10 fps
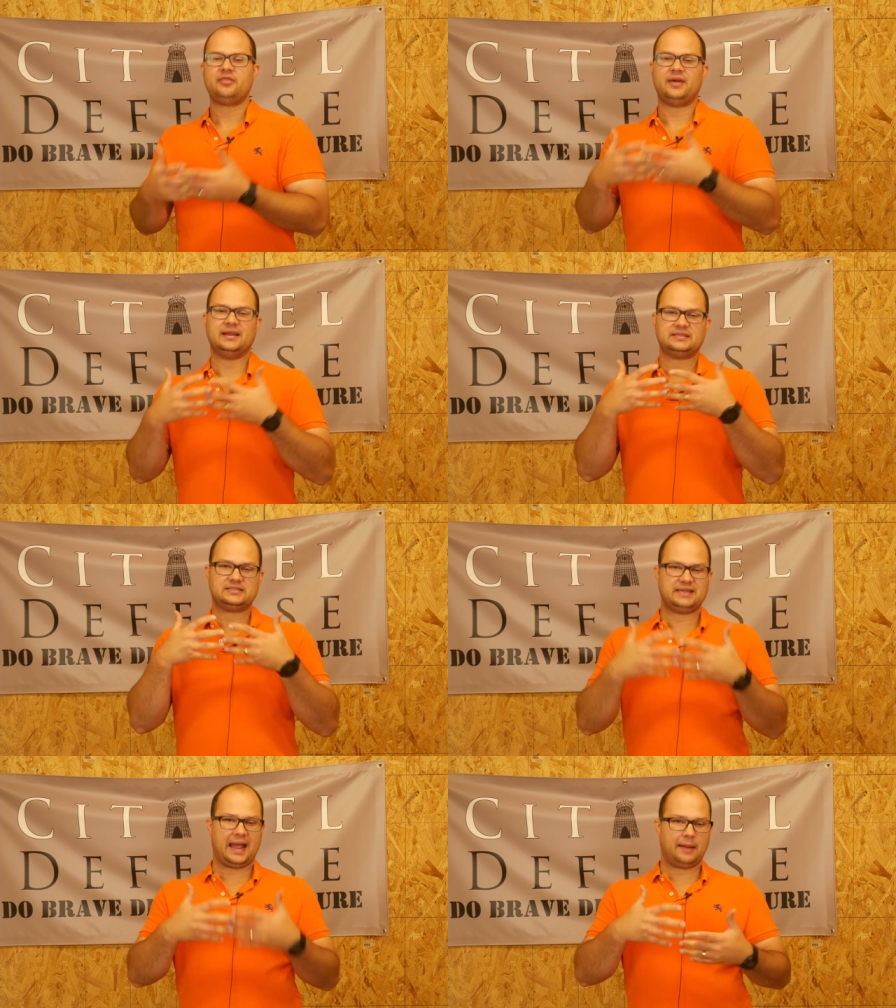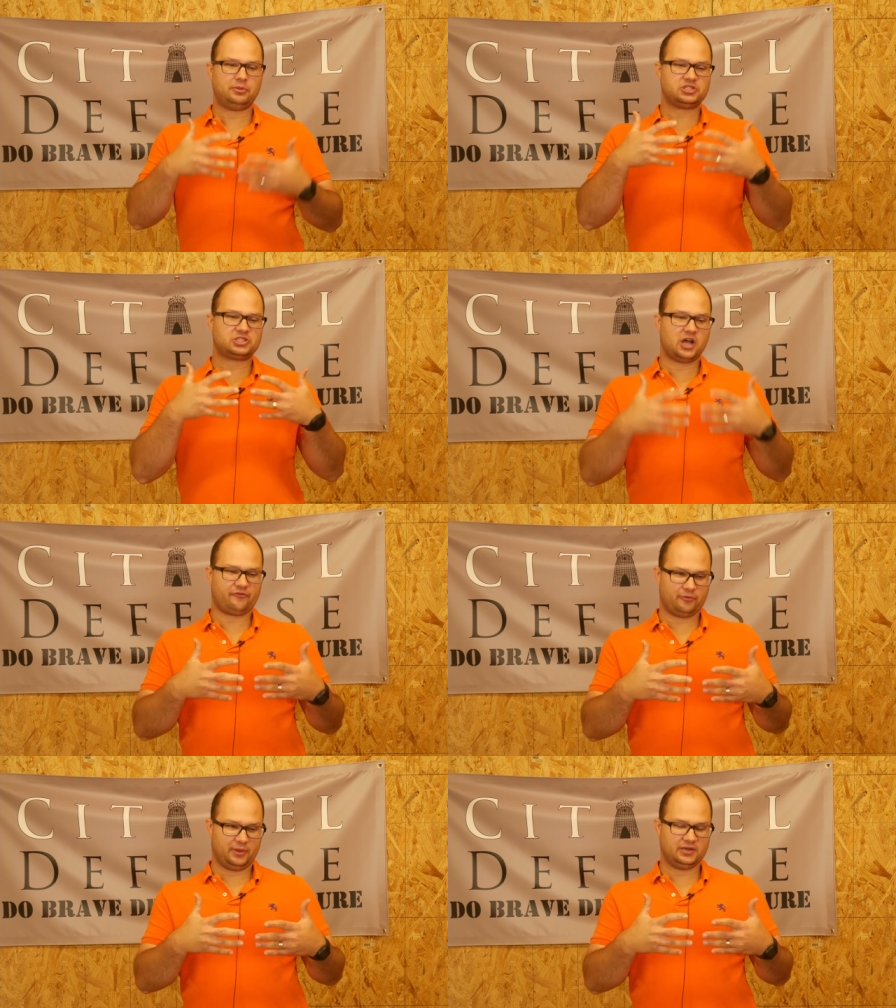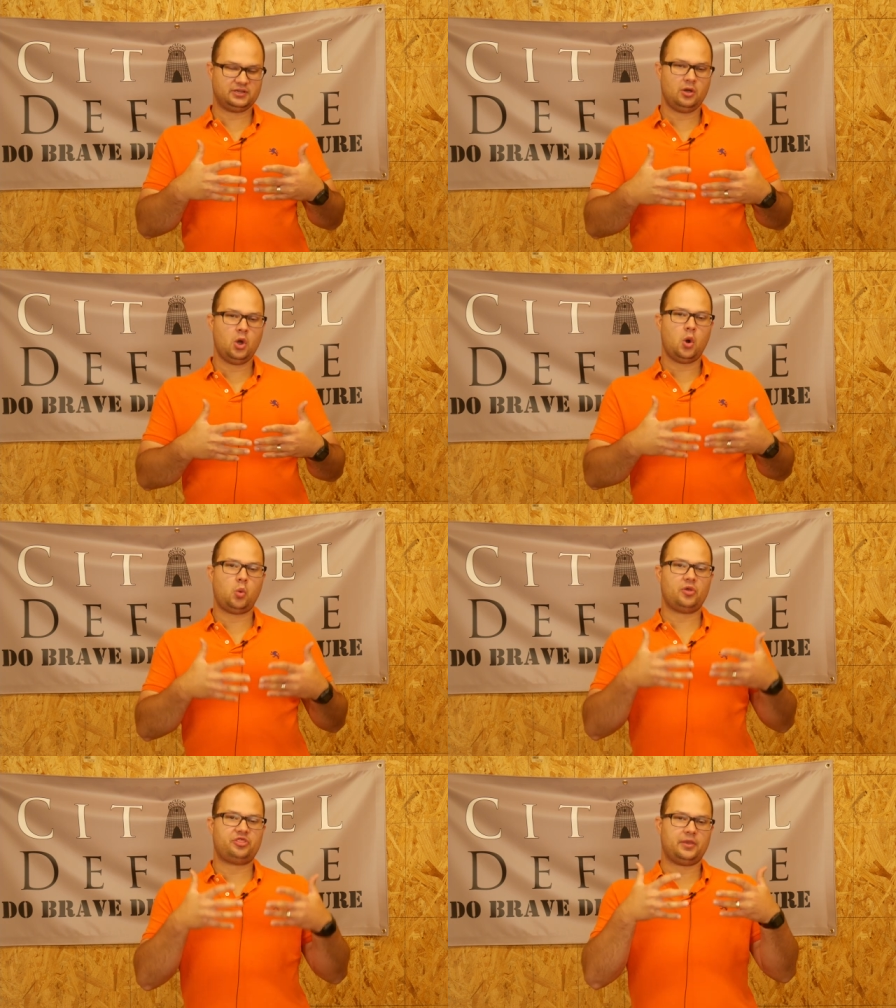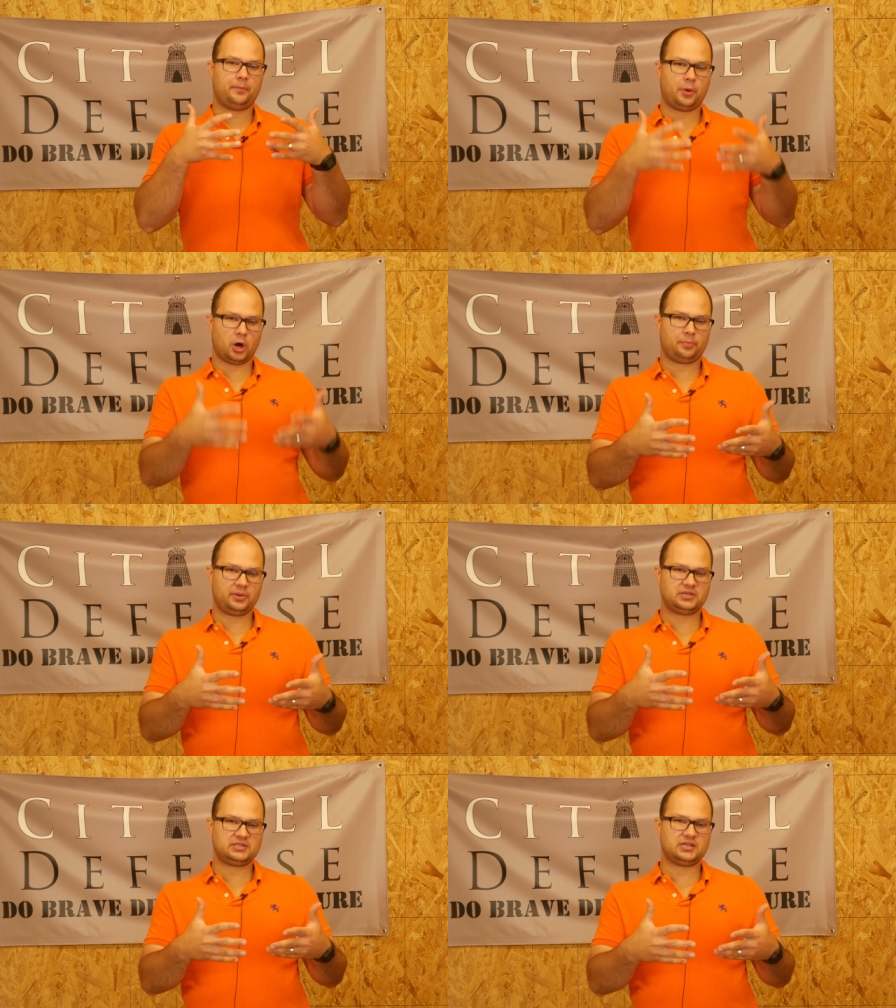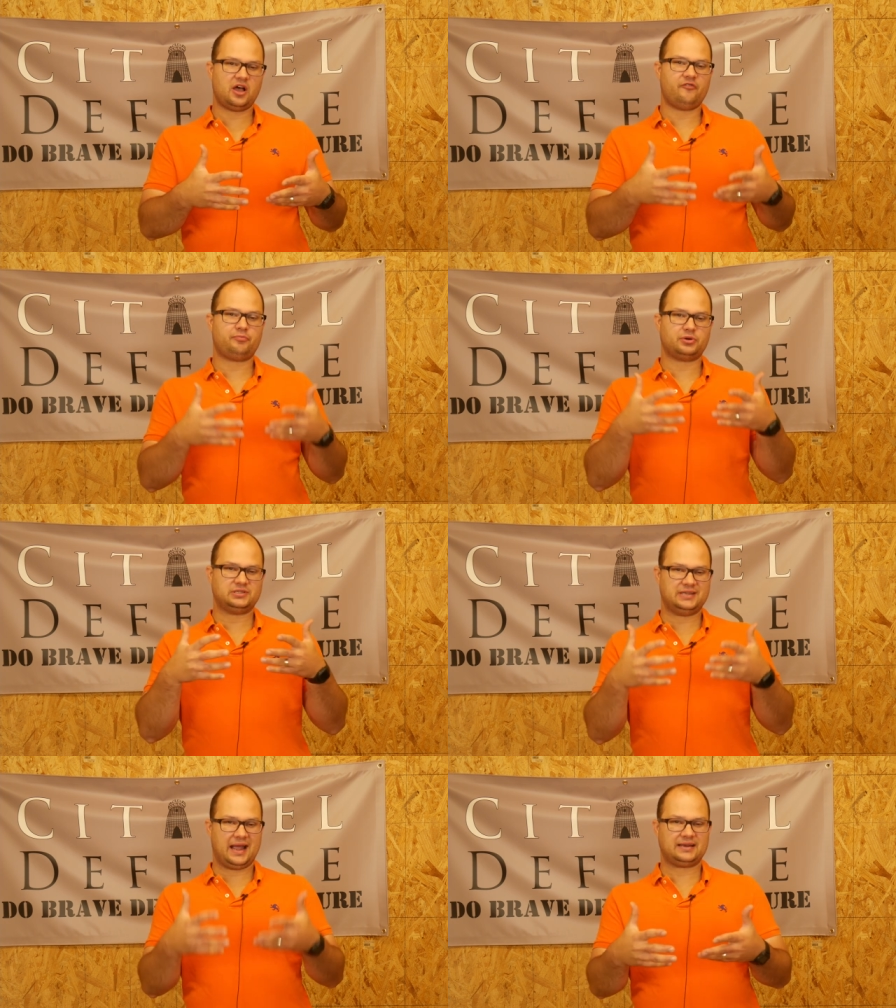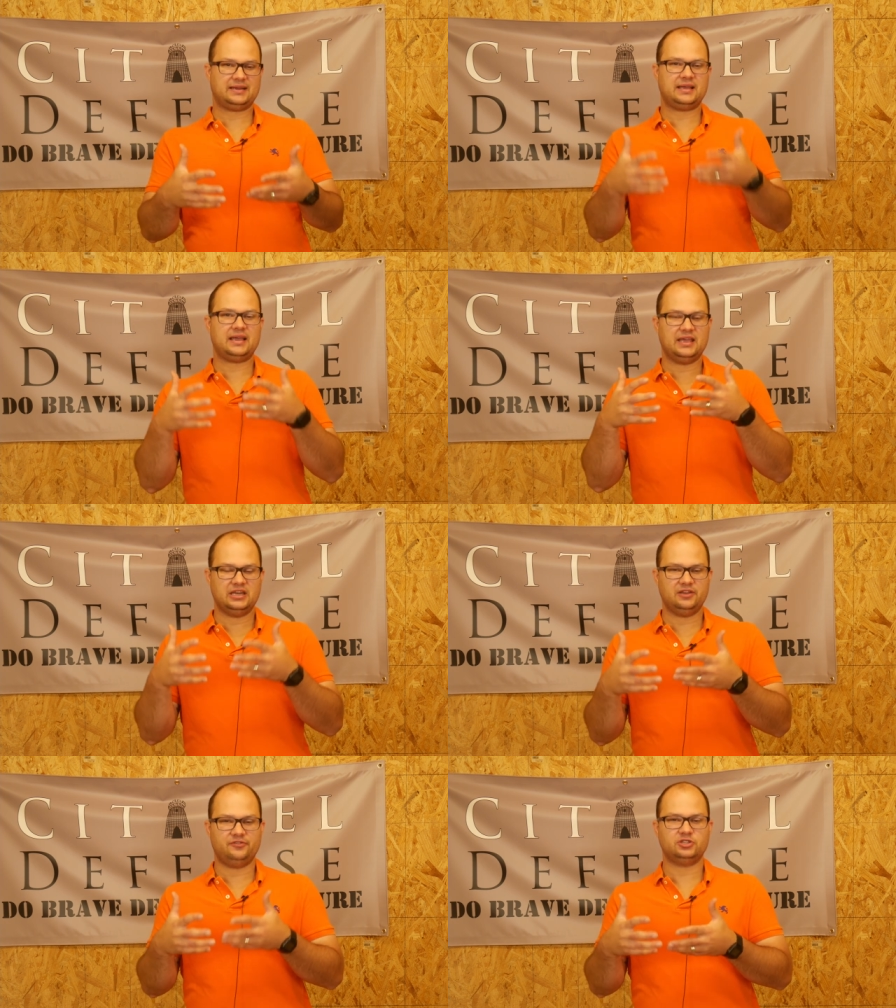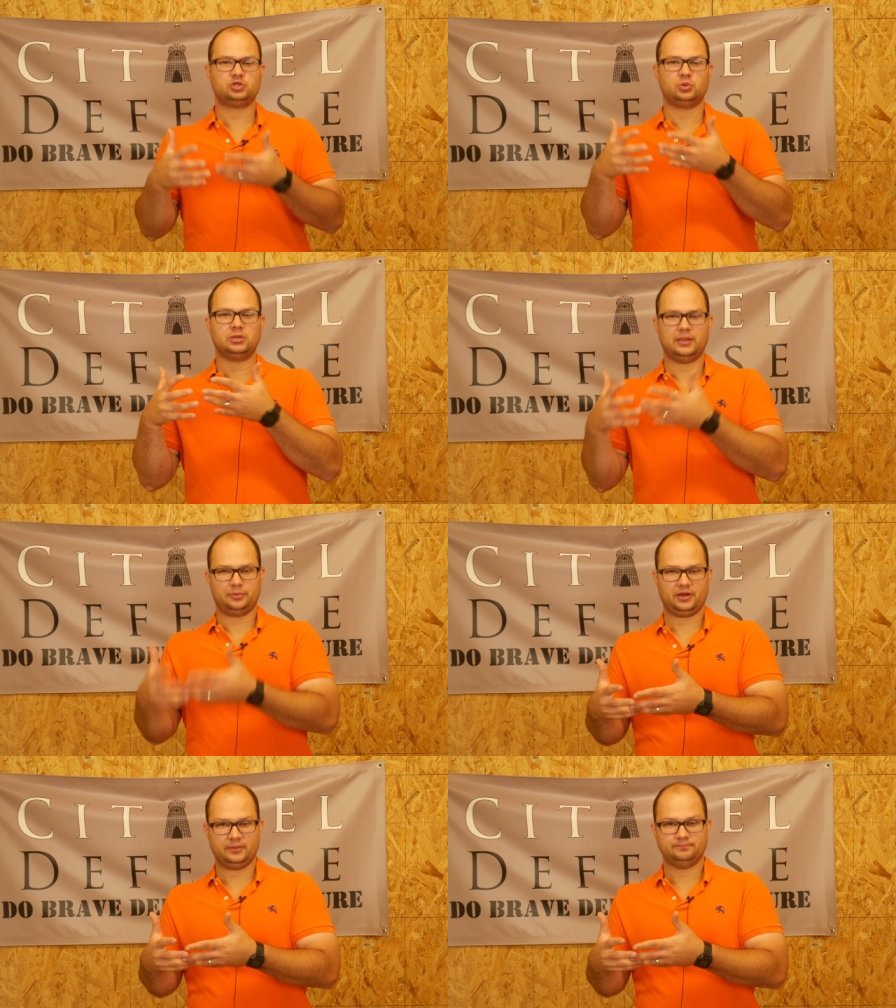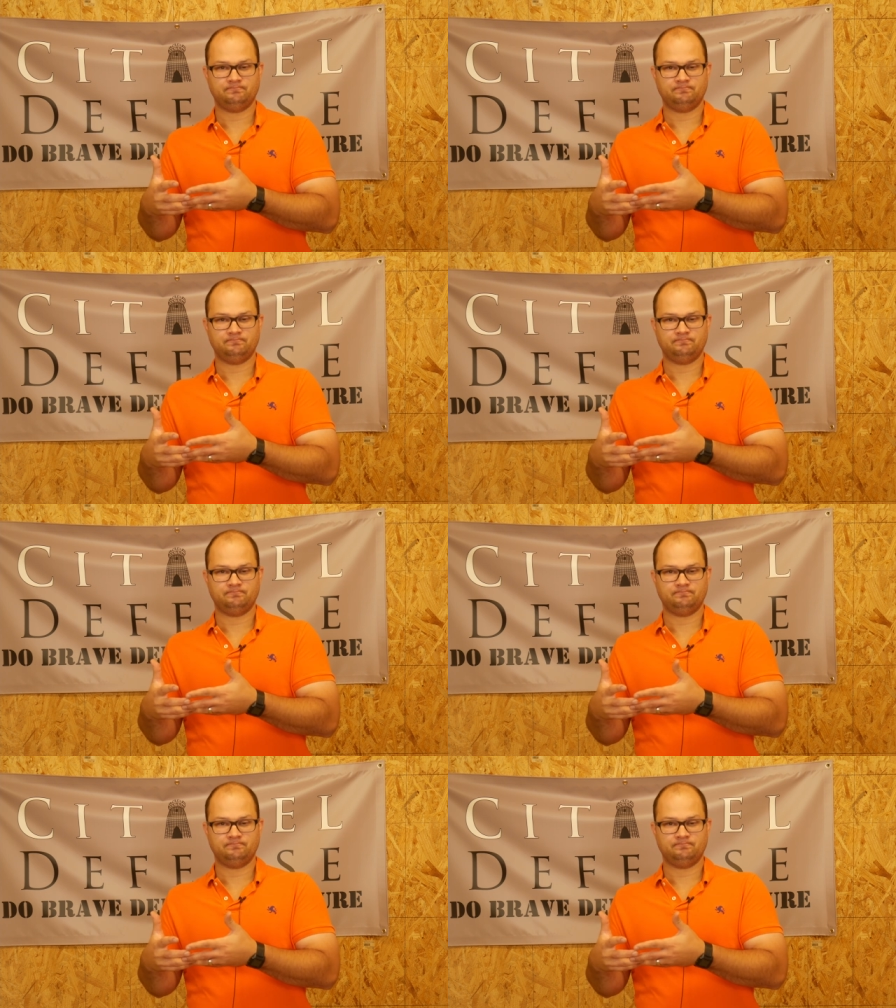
that established government with the purpose of protecting individual liberty.